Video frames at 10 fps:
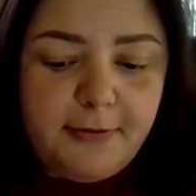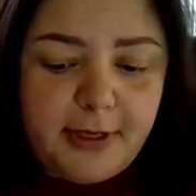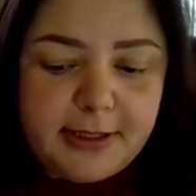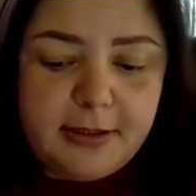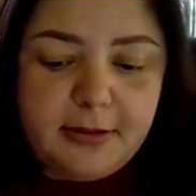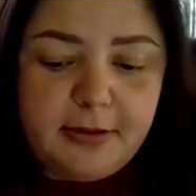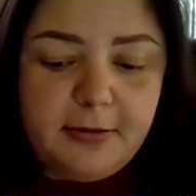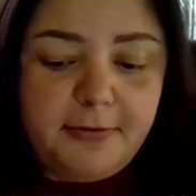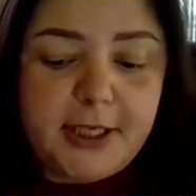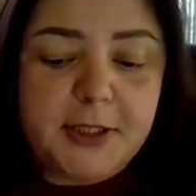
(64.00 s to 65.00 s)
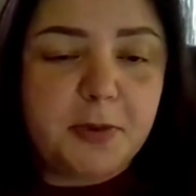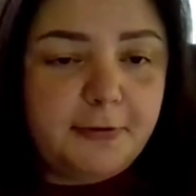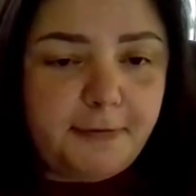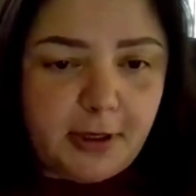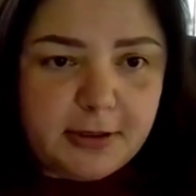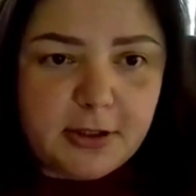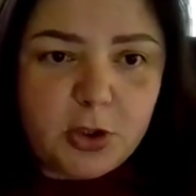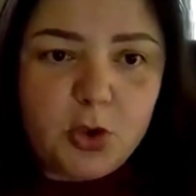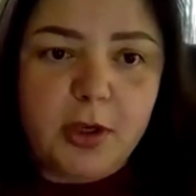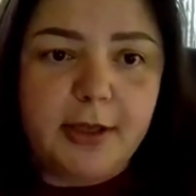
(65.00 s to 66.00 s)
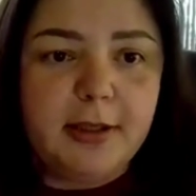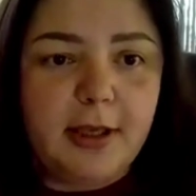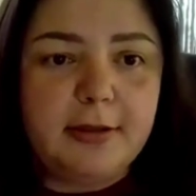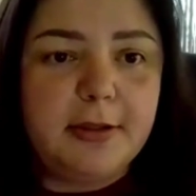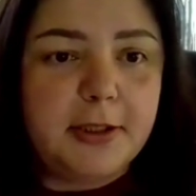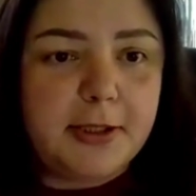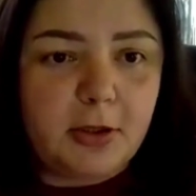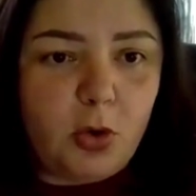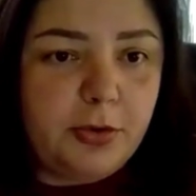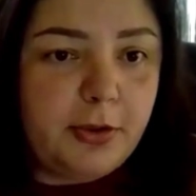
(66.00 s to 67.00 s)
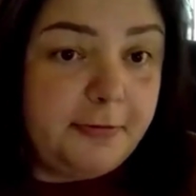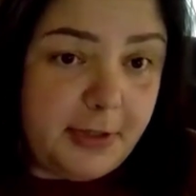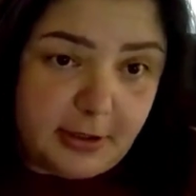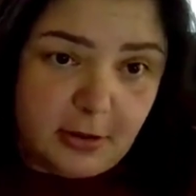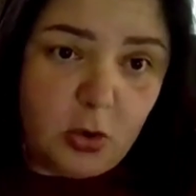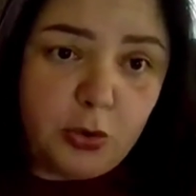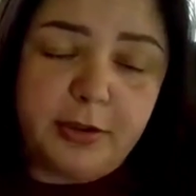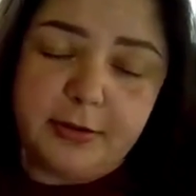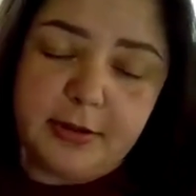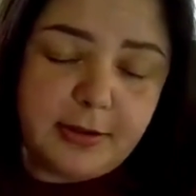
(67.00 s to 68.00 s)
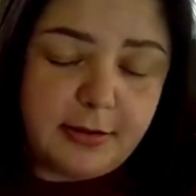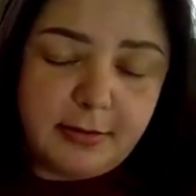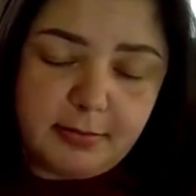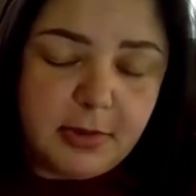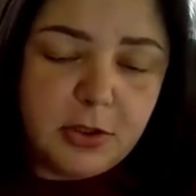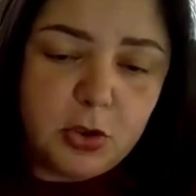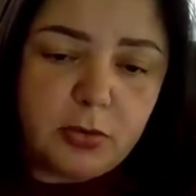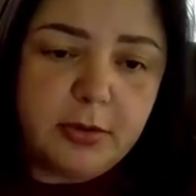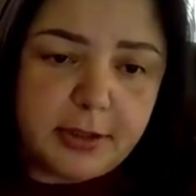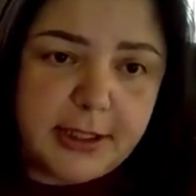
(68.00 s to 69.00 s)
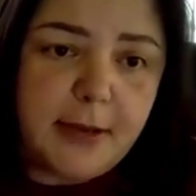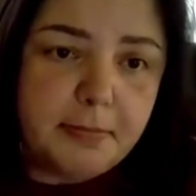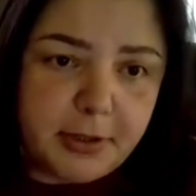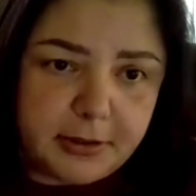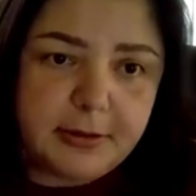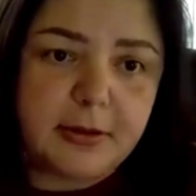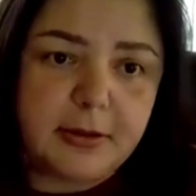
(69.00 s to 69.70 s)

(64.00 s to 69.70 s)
invest in investment funds, you can get this golden visa. Golden is, it's not the same, but